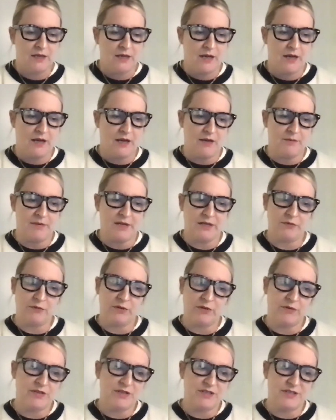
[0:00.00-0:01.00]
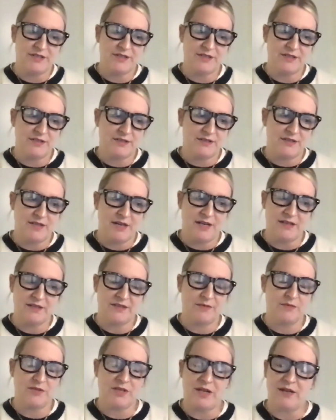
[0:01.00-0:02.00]
Um, and we would just take
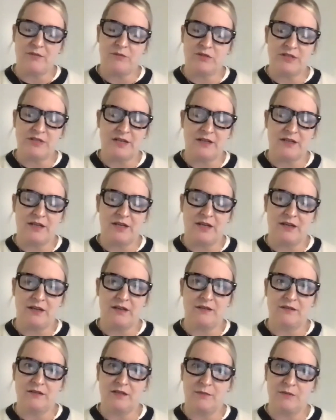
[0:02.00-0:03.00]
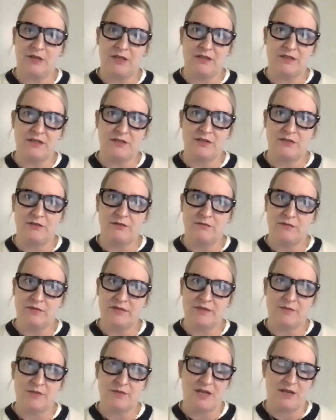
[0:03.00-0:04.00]
some time, we dedicated and committed to
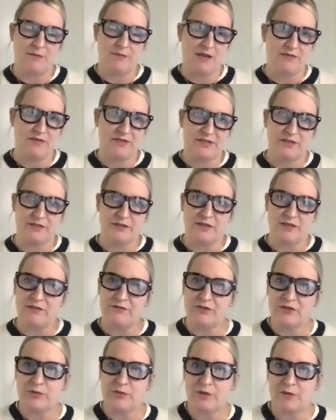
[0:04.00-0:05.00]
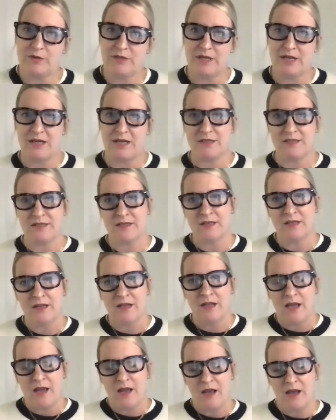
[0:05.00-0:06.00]
some time every single day for 21 days
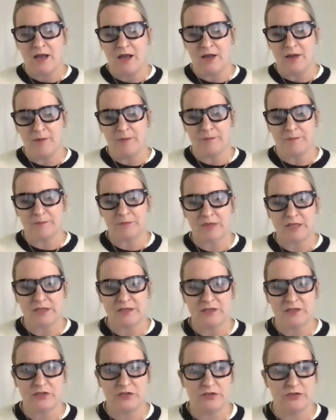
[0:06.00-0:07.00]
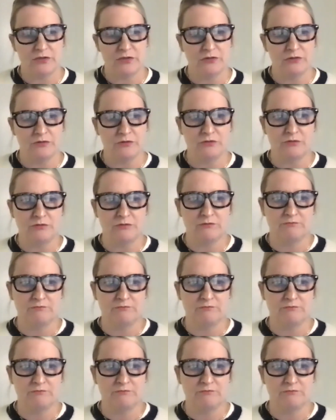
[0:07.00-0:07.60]
um, to